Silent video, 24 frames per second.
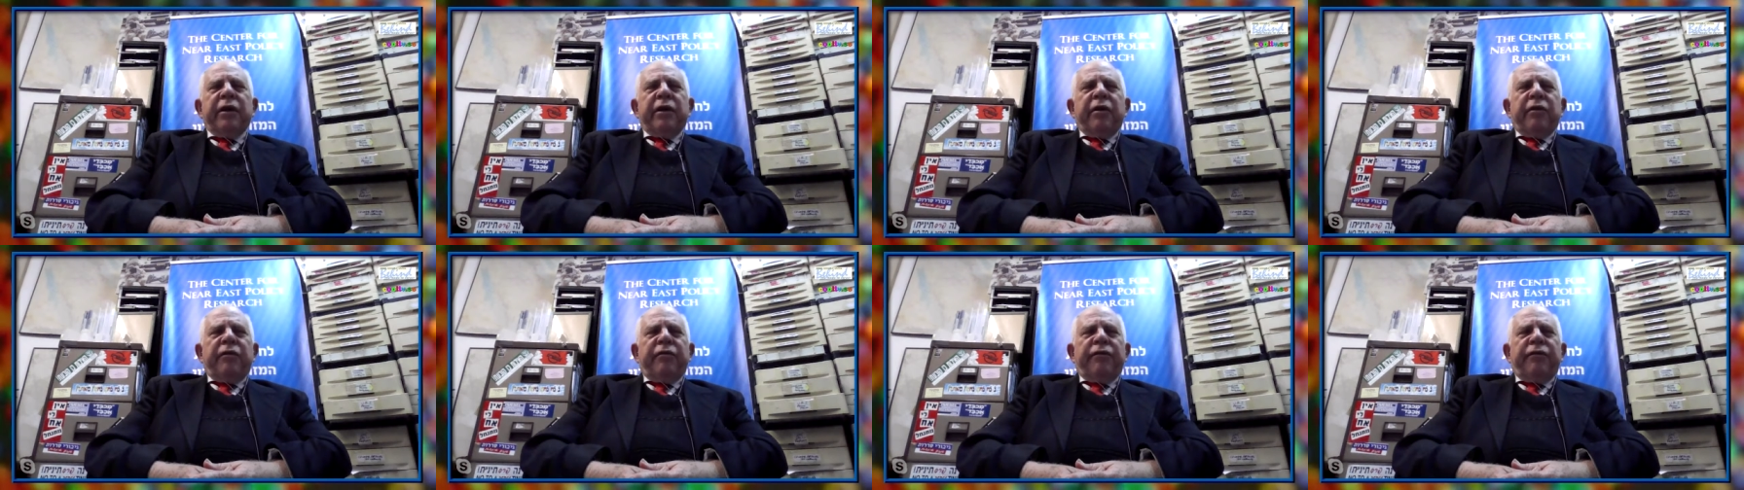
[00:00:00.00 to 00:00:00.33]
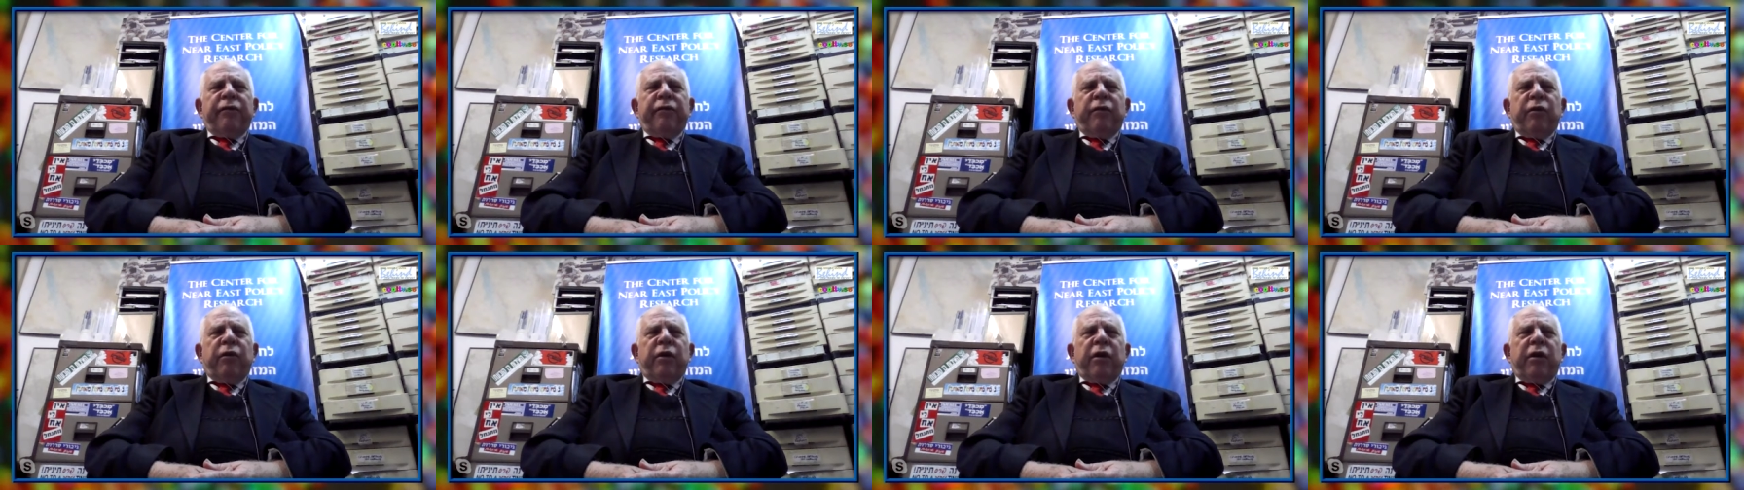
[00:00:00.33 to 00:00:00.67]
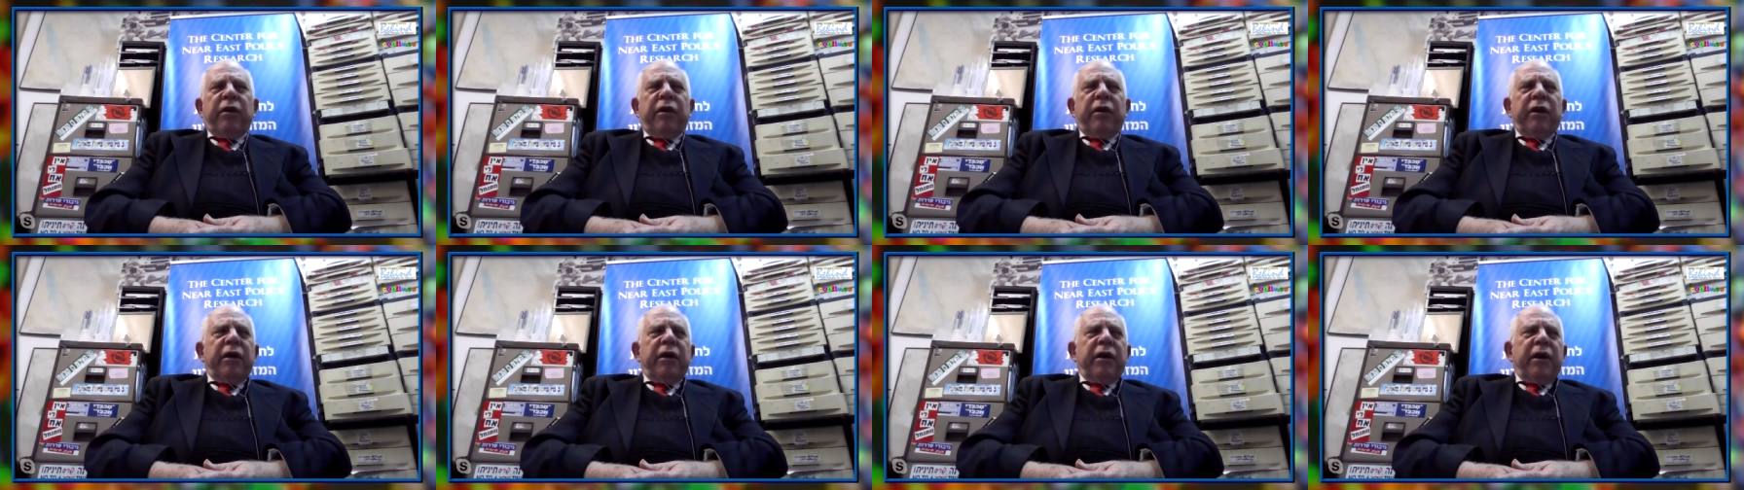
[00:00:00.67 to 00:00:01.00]

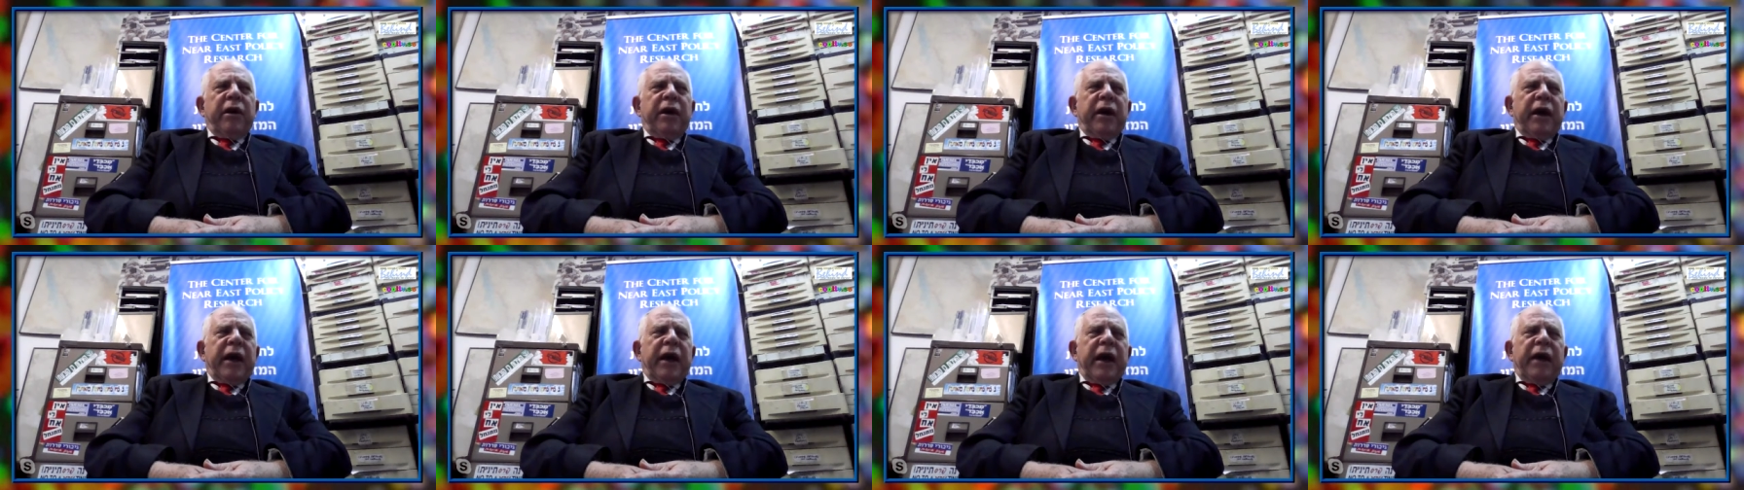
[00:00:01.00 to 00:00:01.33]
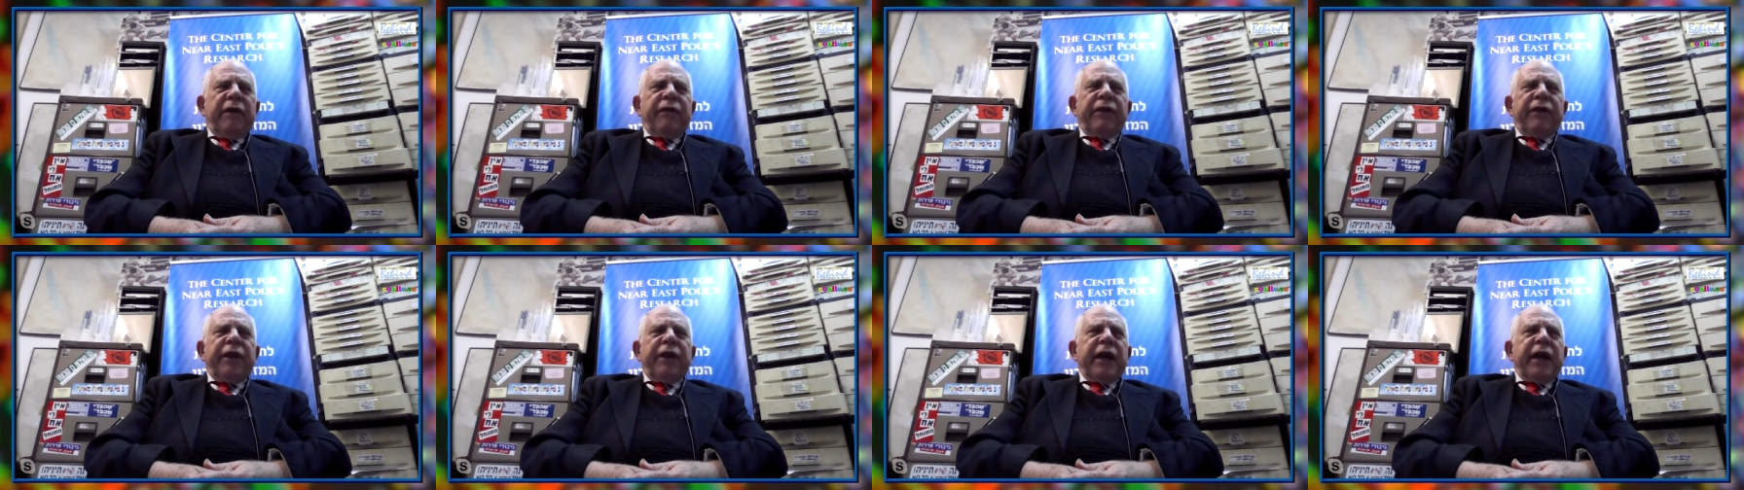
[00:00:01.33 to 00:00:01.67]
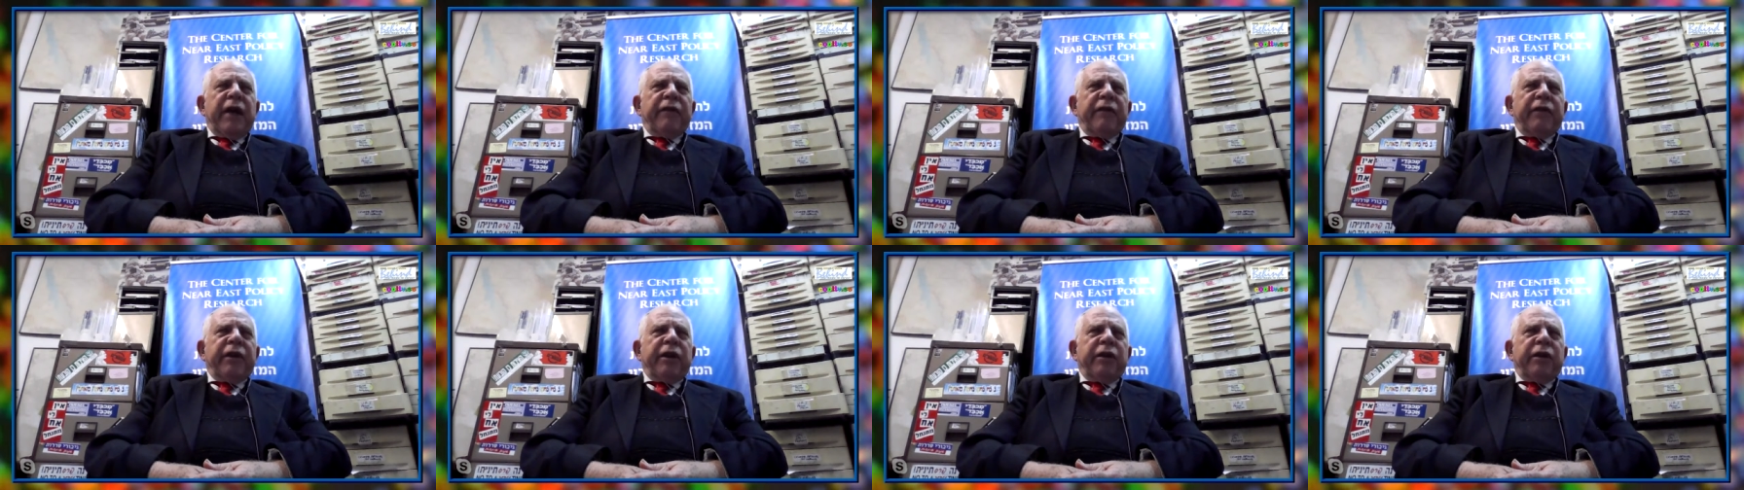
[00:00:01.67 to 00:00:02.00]
for everything having to